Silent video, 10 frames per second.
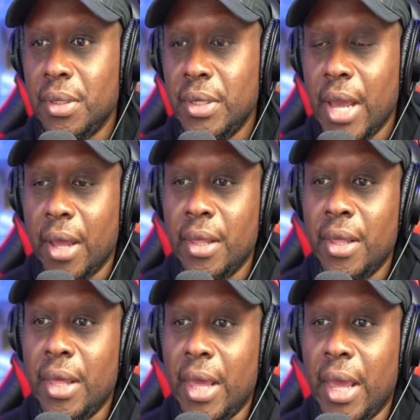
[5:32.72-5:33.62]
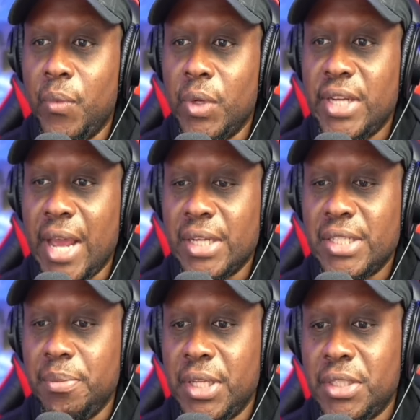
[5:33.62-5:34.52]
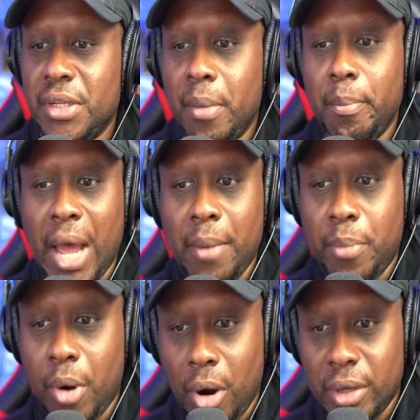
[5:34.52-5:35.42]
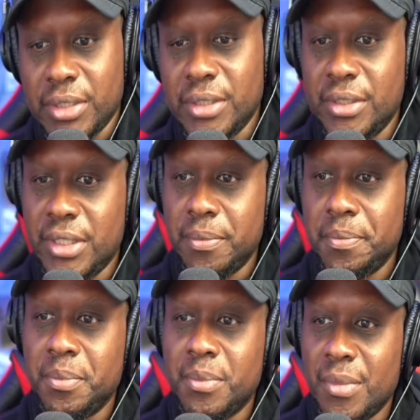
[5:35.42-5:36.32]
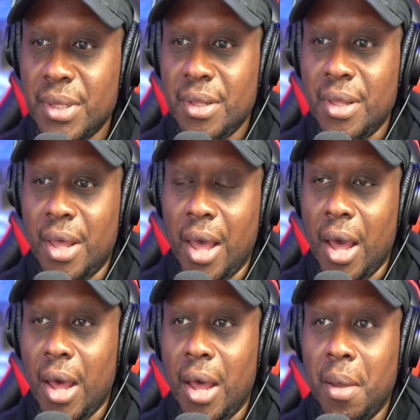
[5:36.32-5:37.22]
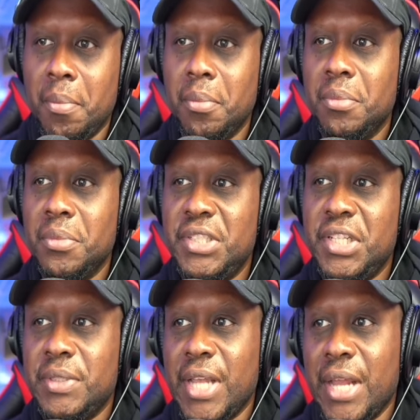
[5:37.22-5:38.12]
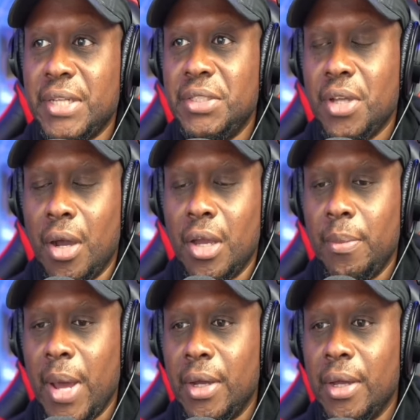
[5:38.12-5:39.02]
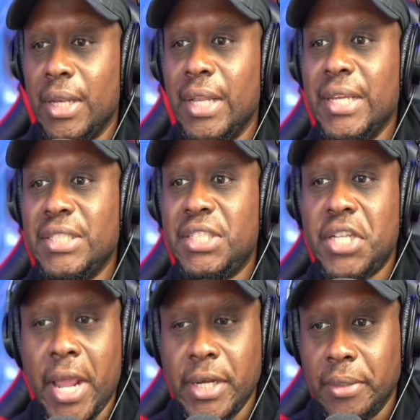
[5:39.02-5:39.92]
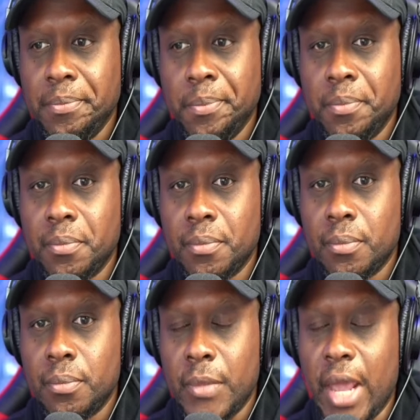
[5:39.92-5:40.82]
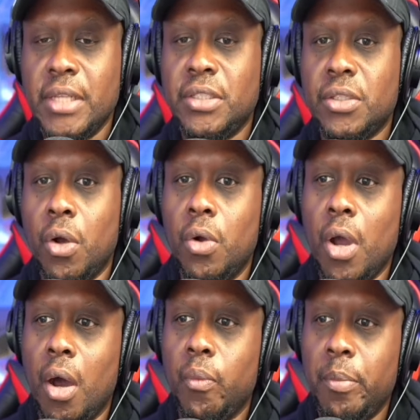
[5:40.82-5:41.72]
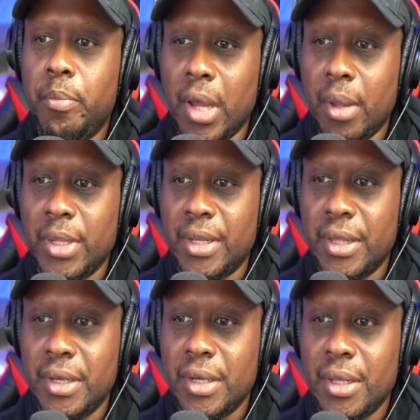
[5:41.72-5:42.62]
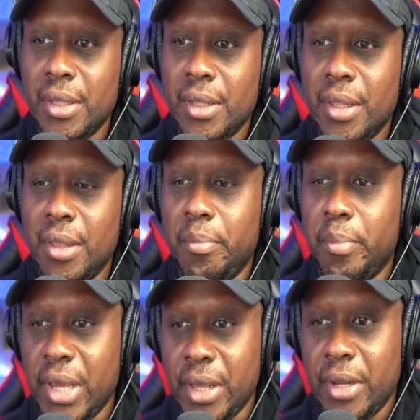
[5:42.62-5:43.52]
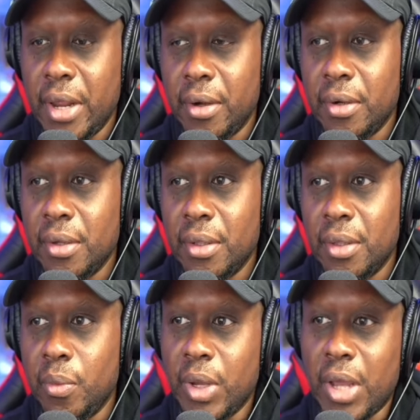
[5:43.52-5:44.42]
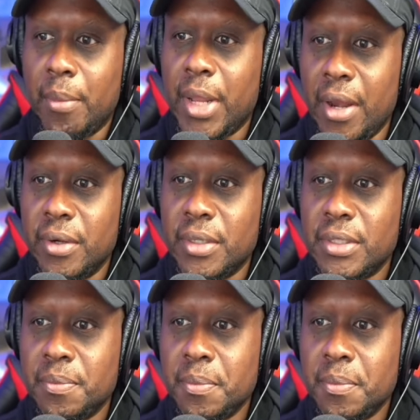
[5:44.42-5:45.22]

Yeah. And when she actually mentioned bipartisanship, she was actually talking about Liz Cheney, a so-called Republican being there with Kamala Harris.